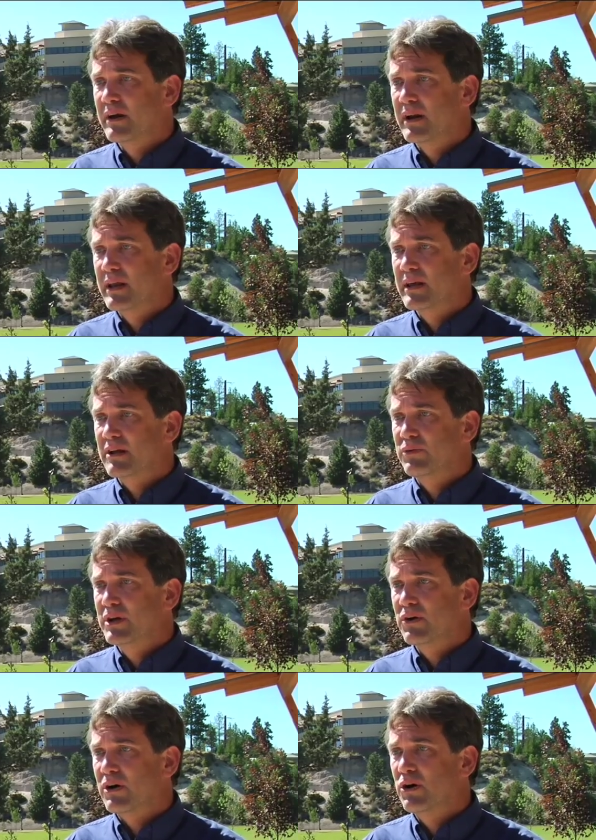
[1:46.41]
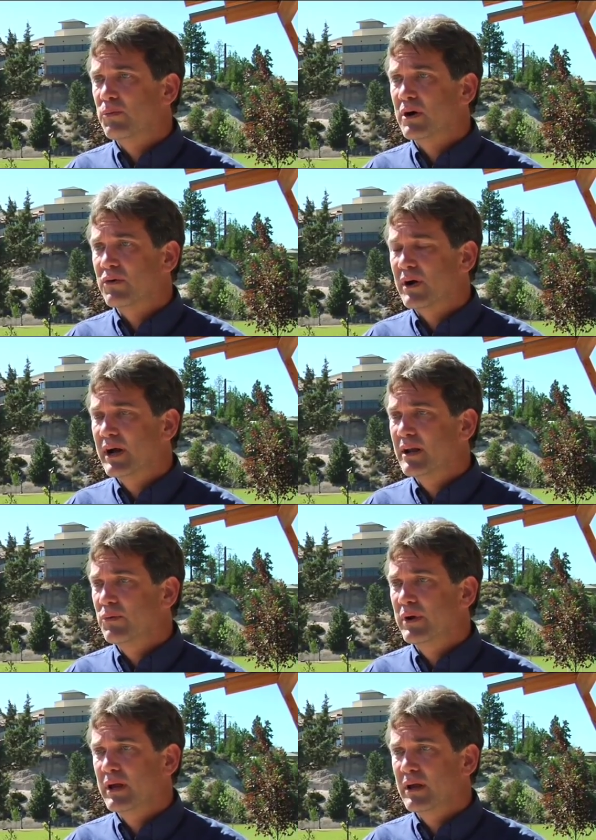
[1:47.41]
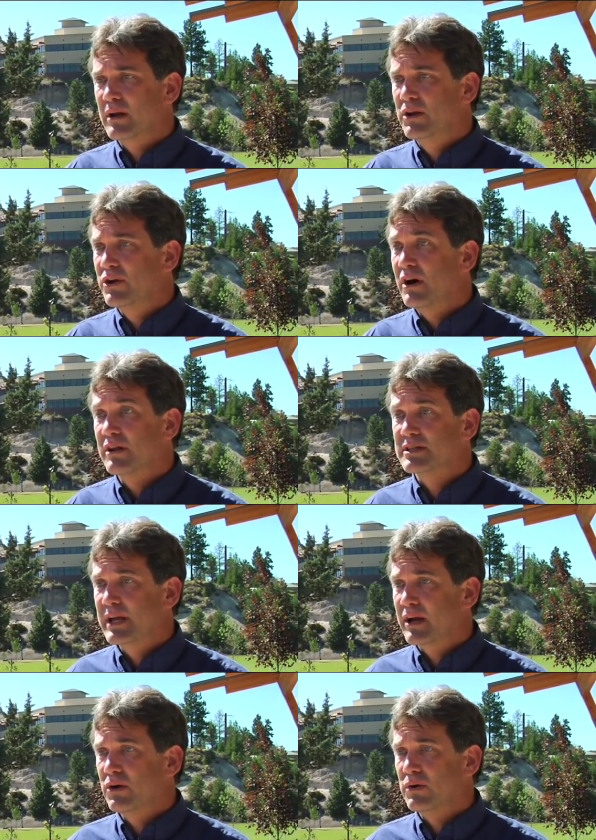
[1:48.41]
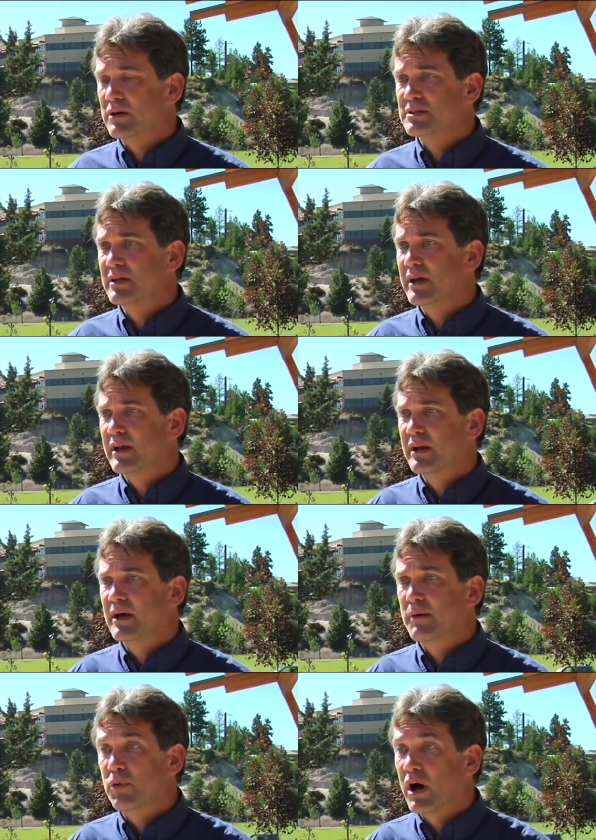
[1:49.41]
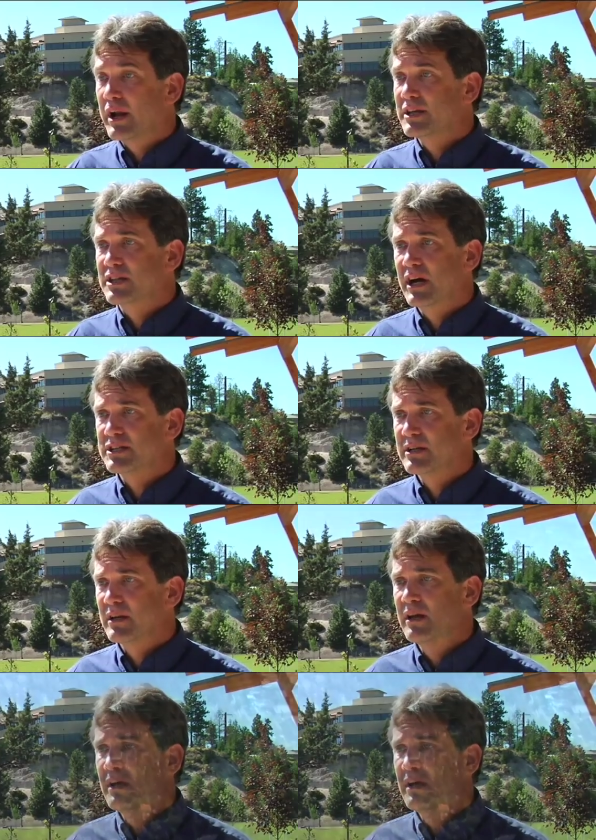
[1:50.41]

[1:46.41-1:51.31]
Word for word: And I think if we do our homework right and we include all the stakeholders and uh, a broad discussion